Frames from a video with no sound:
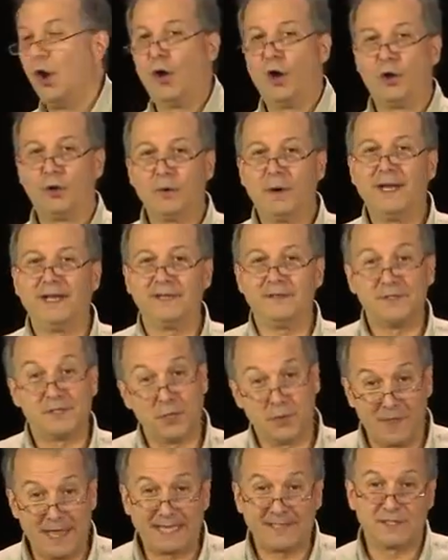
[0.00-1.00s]
All right,
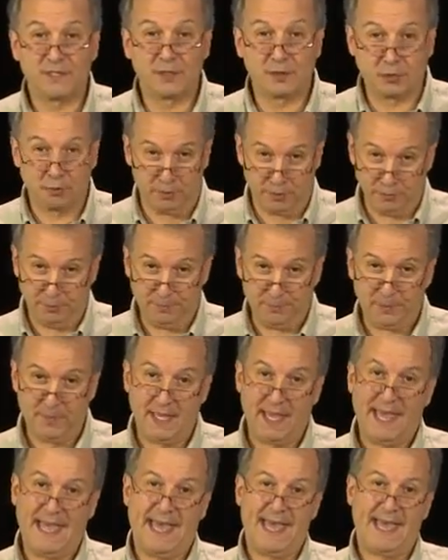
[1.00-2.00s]
so that's the crew,
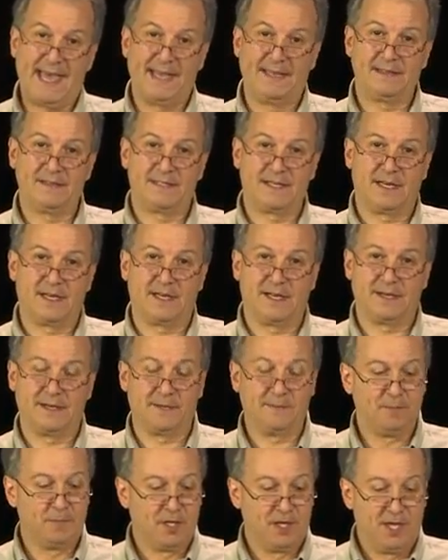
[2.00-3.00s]
and
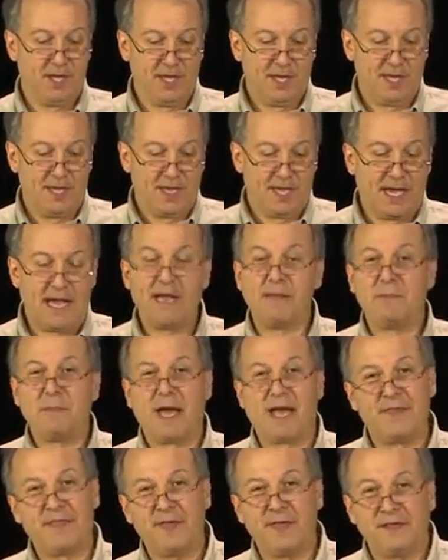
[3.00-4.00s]
I
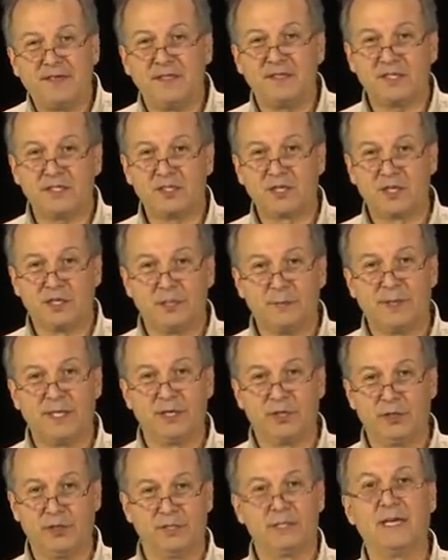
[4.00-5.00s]
think this is going to be
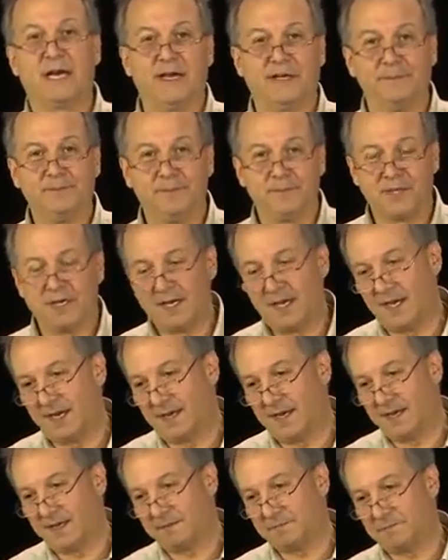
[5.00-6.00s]
a good time.
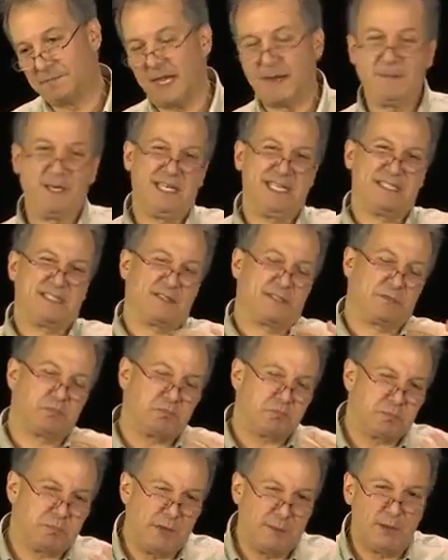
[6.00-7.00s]
I mean, it's
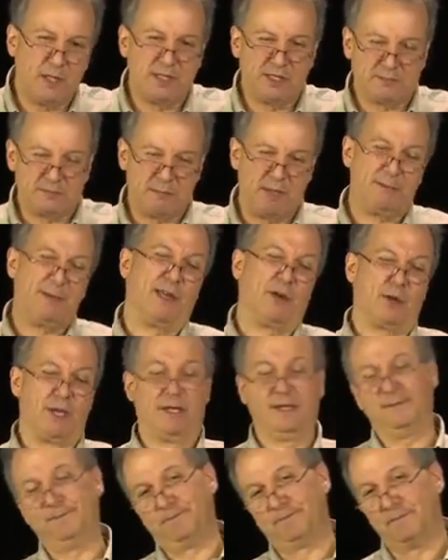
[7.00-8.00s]
maybe
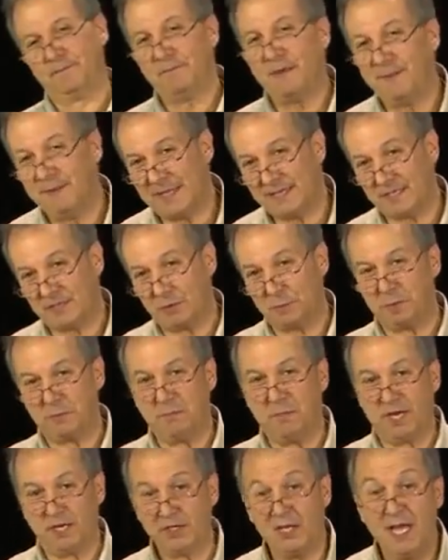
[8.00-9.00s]
that's a little bit
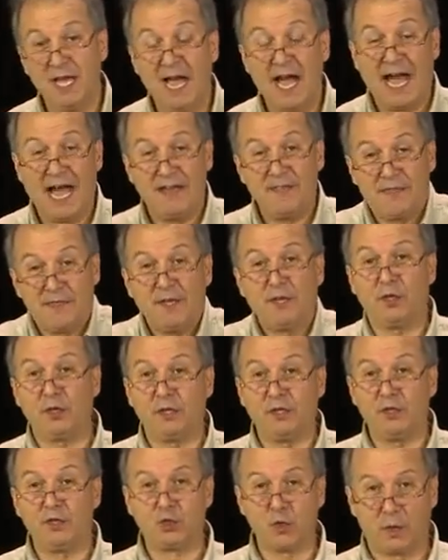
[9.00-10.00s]
much. I think
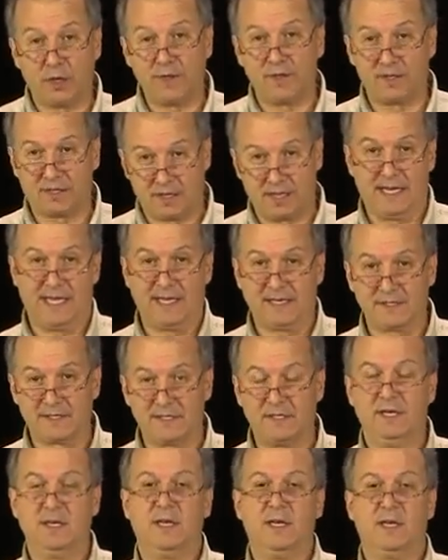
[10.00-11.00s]
you'll enjoy the
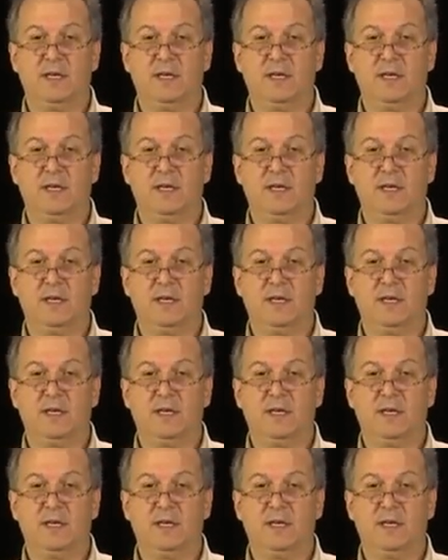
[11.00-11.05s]
class.